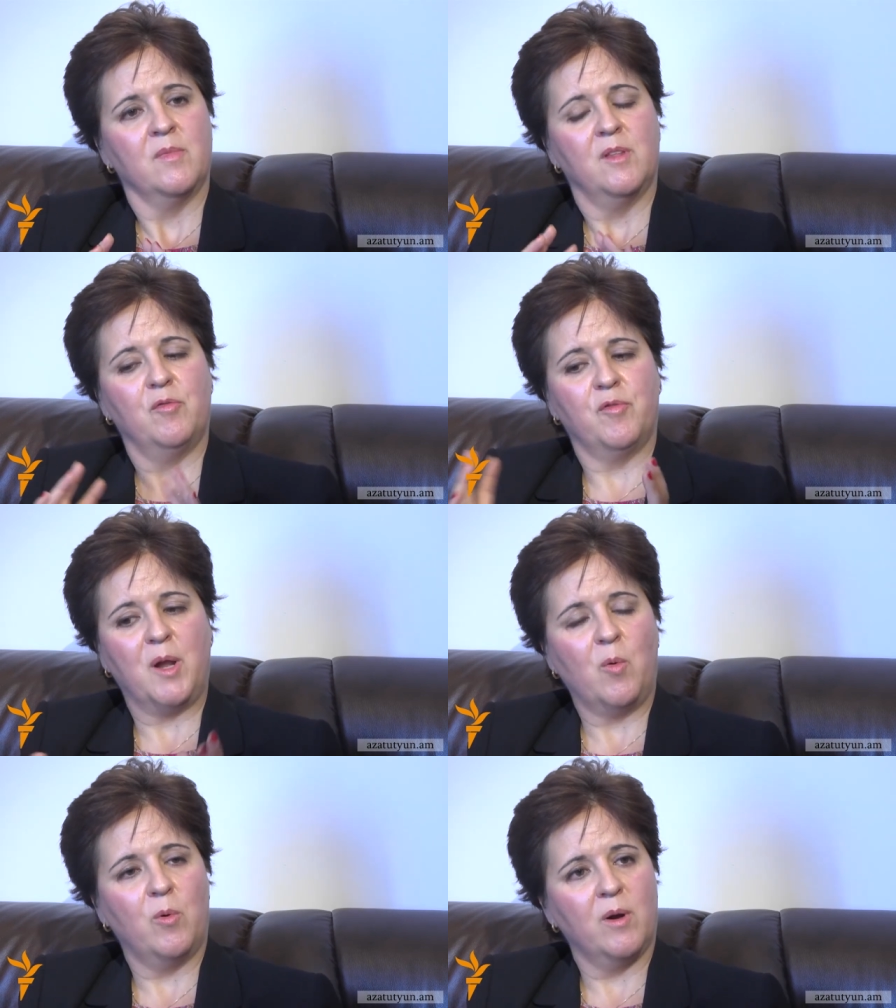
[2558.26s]
the
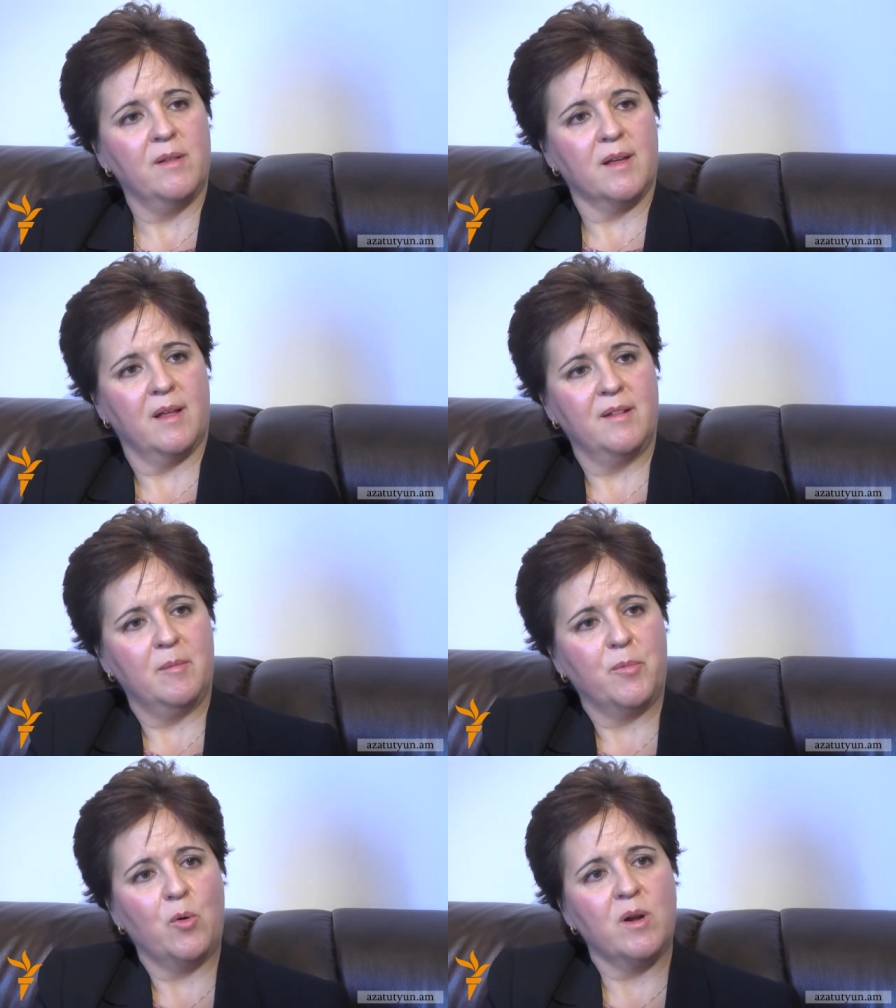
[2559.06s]
framework, and
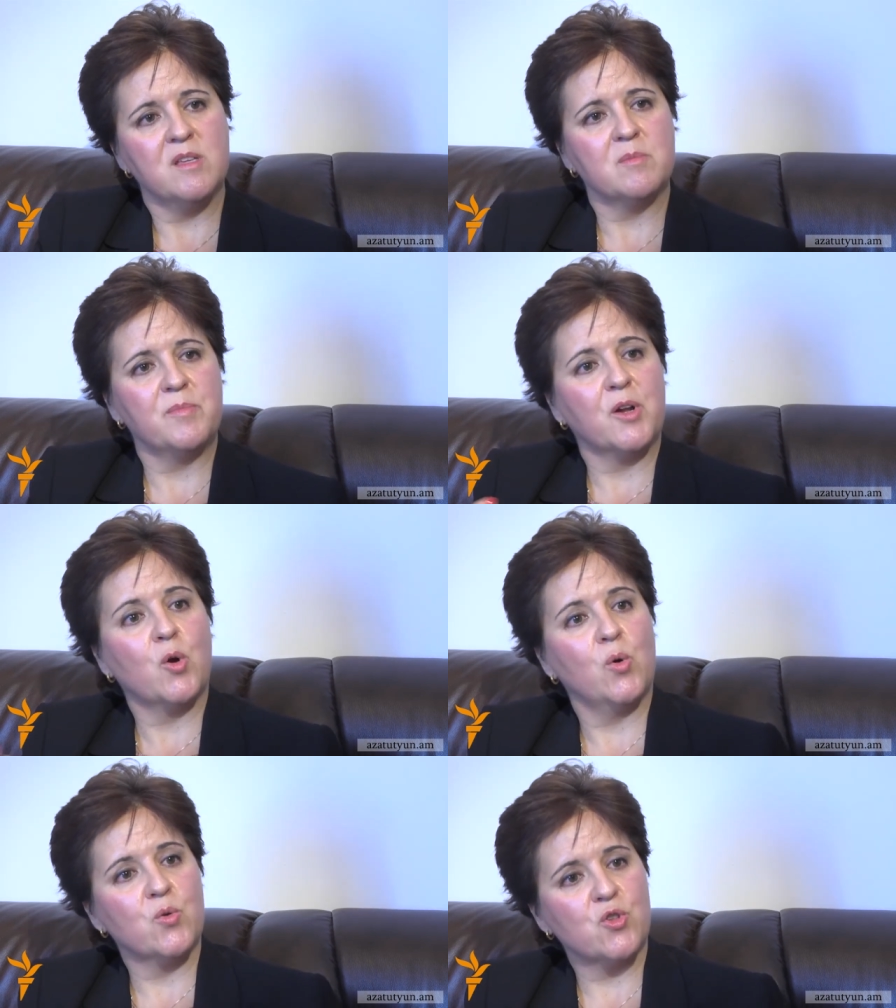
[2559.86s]
the program is
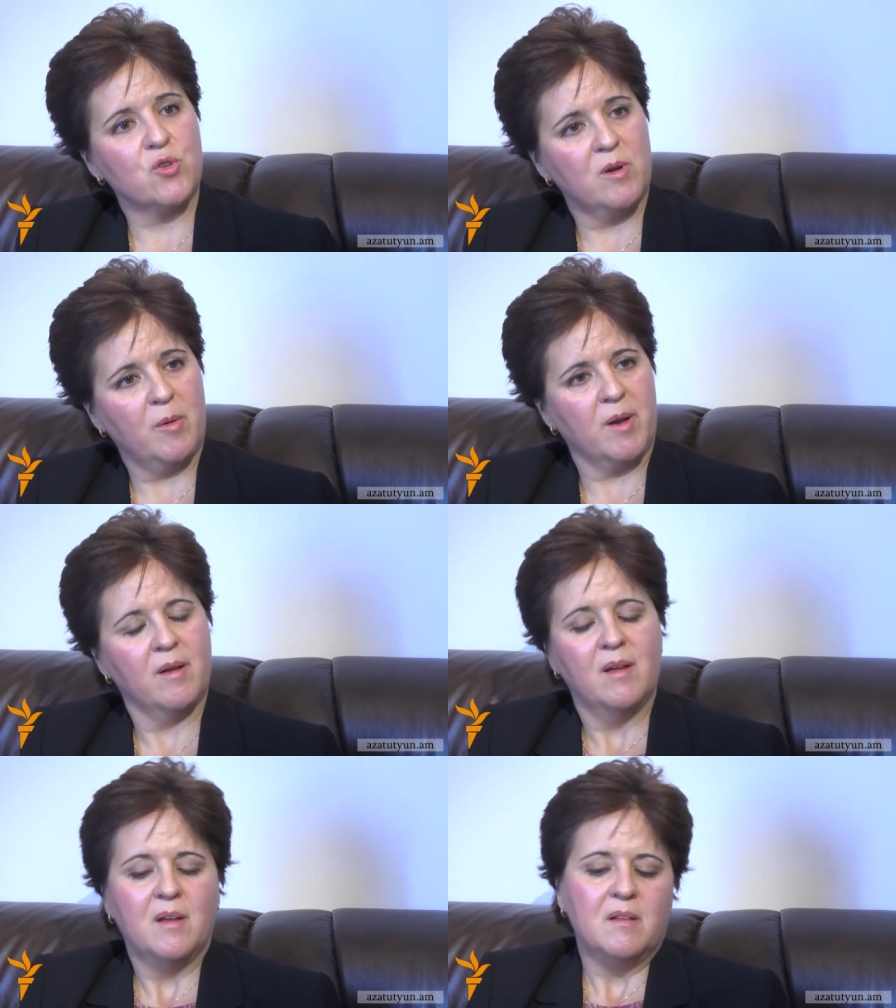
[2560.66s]
precautionary. In
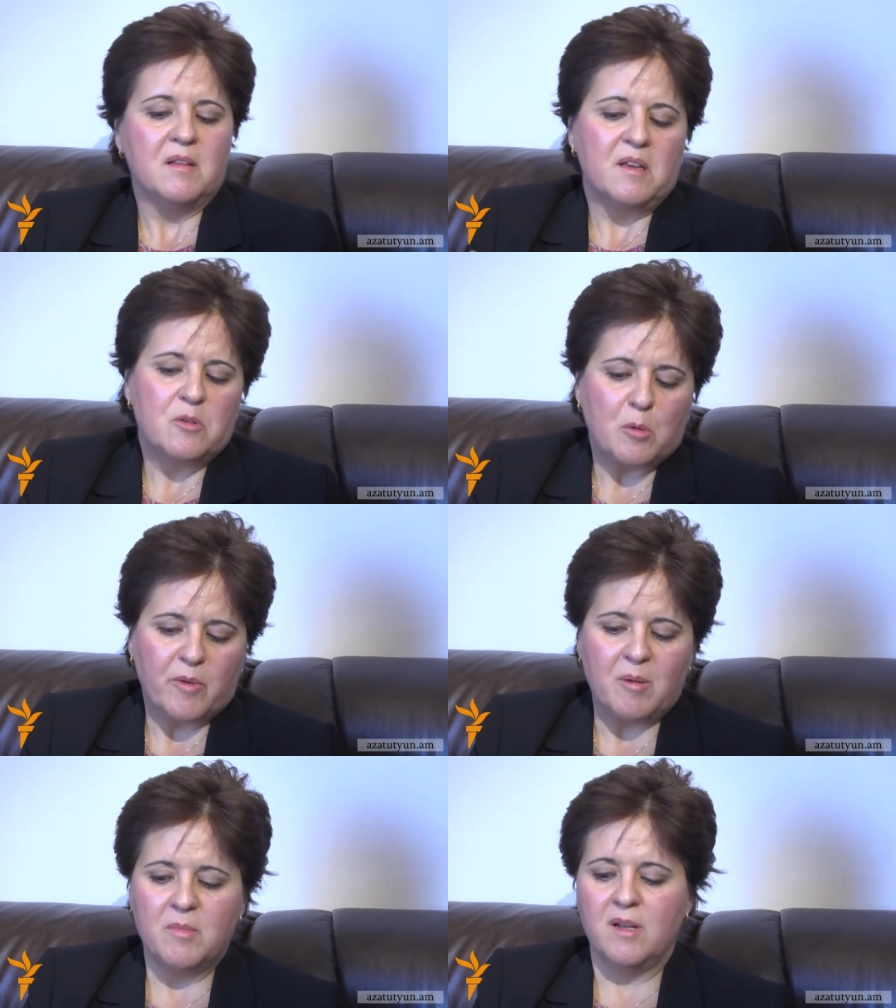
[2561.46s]
the case of
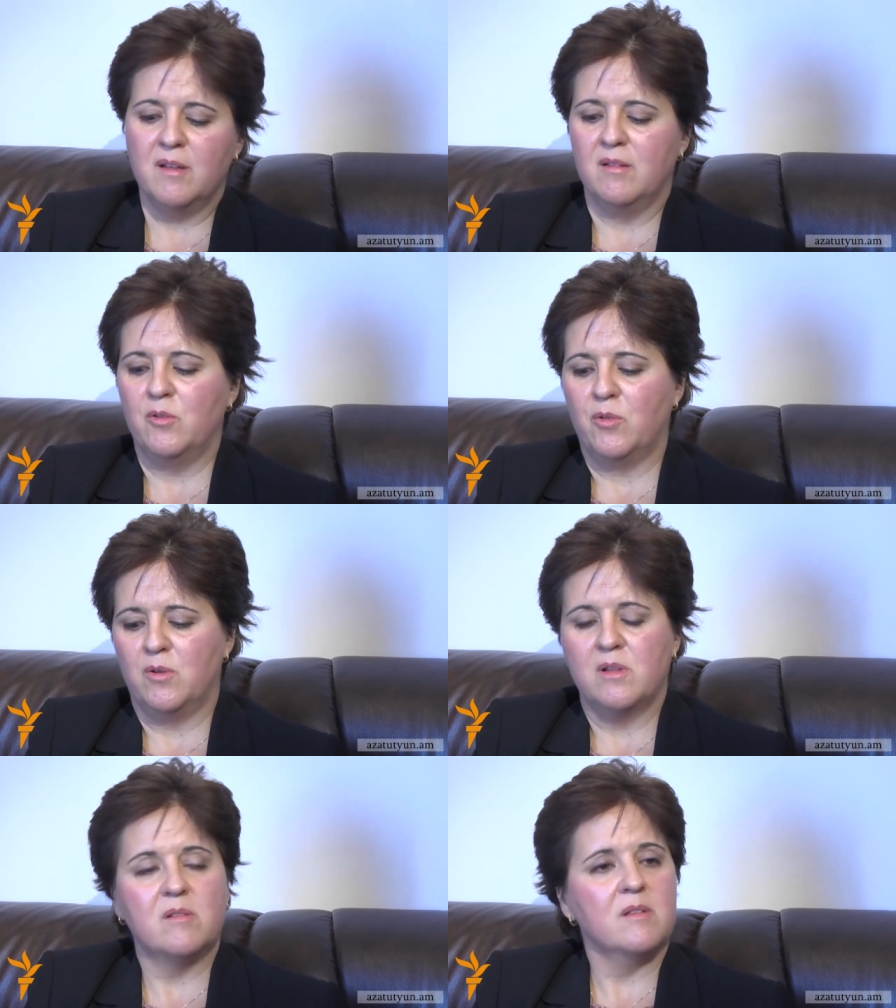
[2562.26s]
Armenia, the
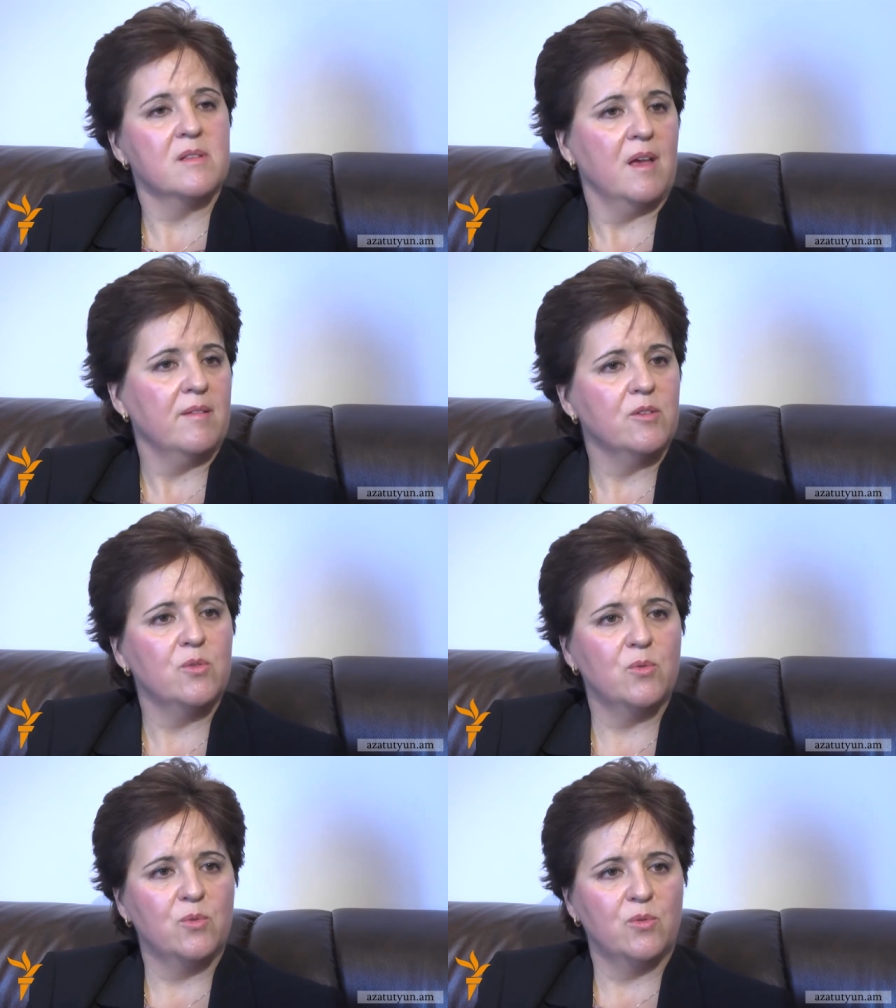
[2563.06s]
authority
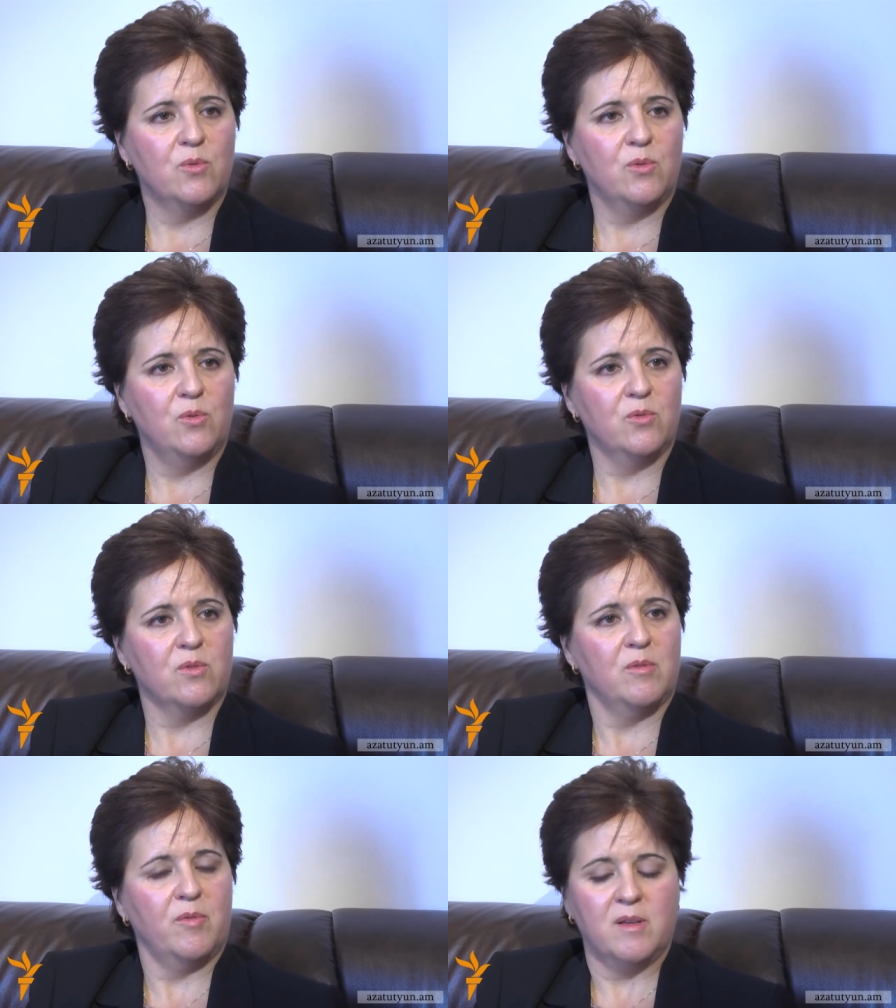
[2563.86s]
decided to use
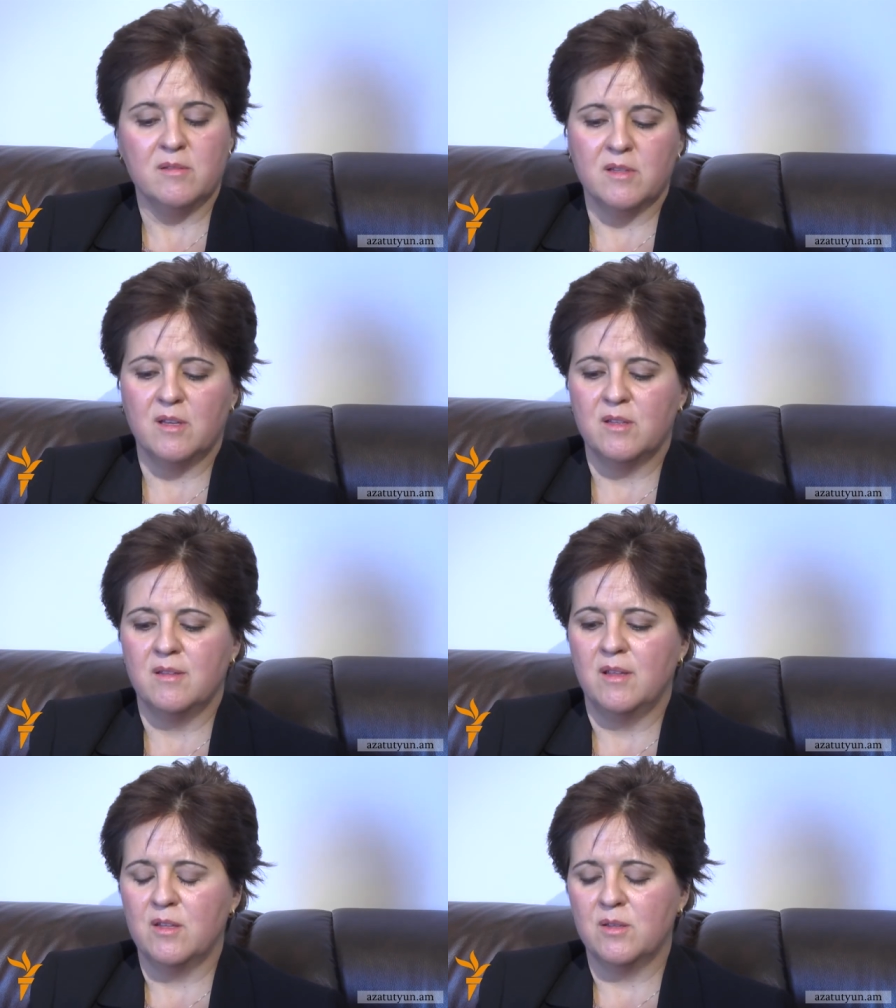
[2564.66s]
the funds.
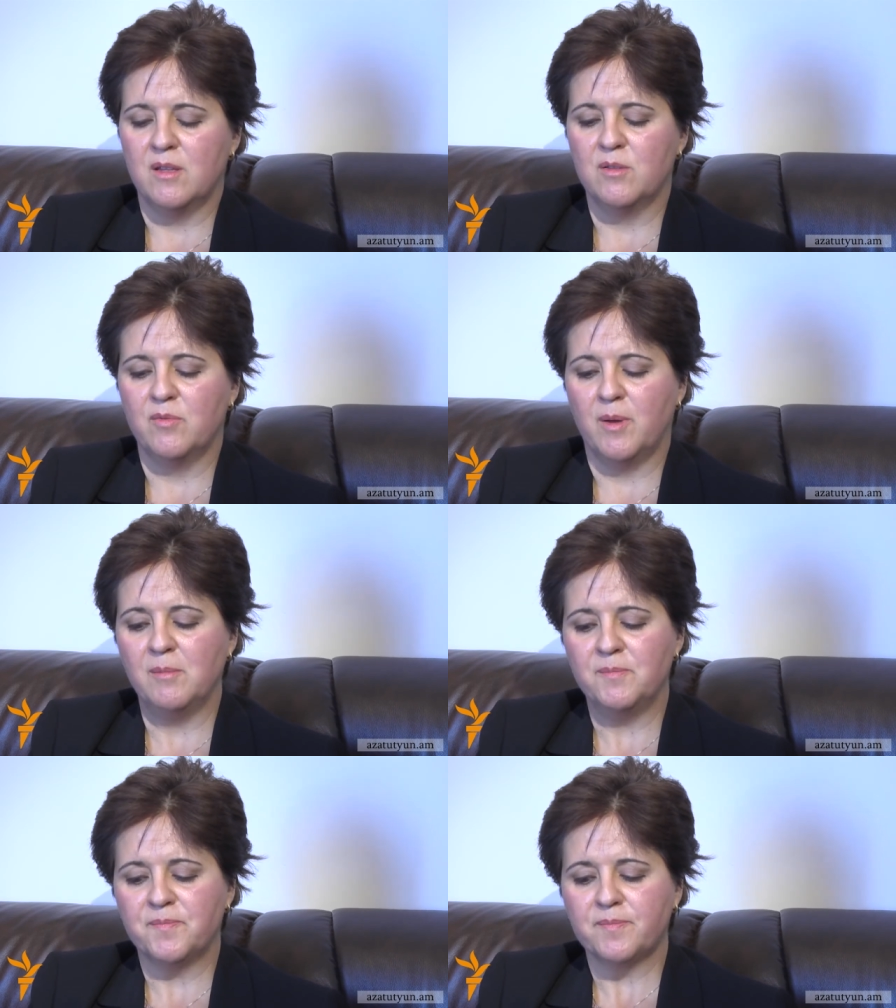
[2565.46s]
That's
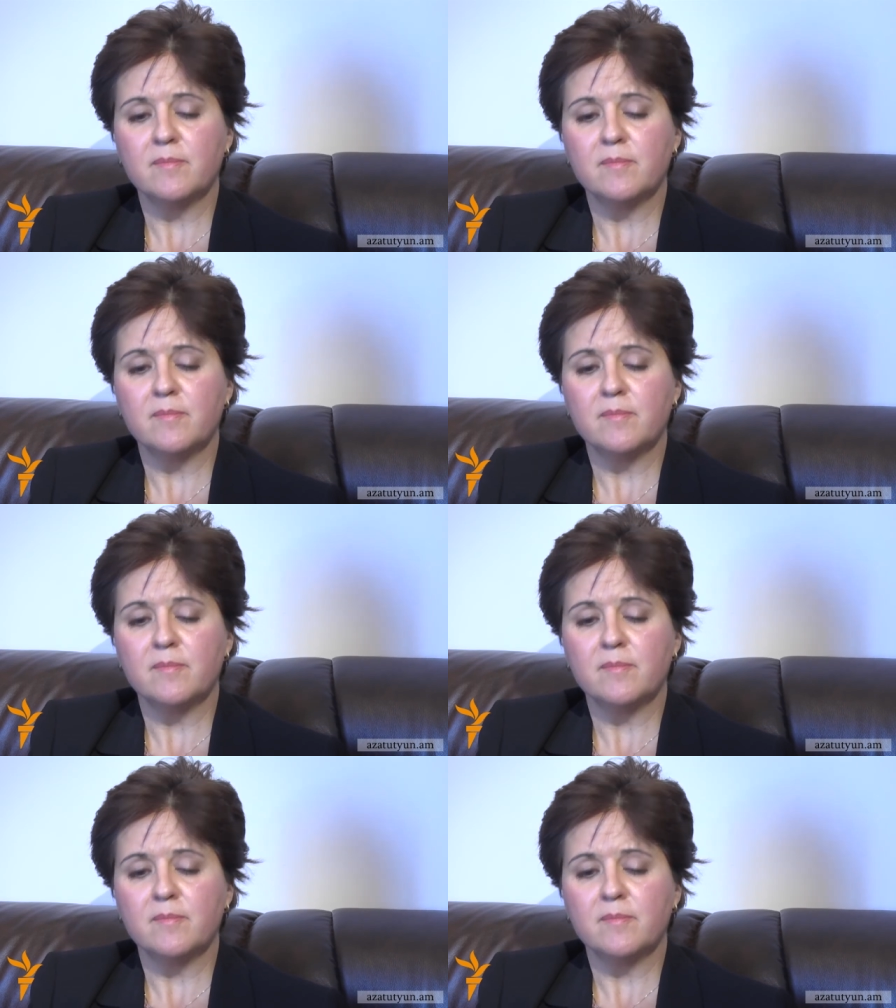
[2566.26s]
fine.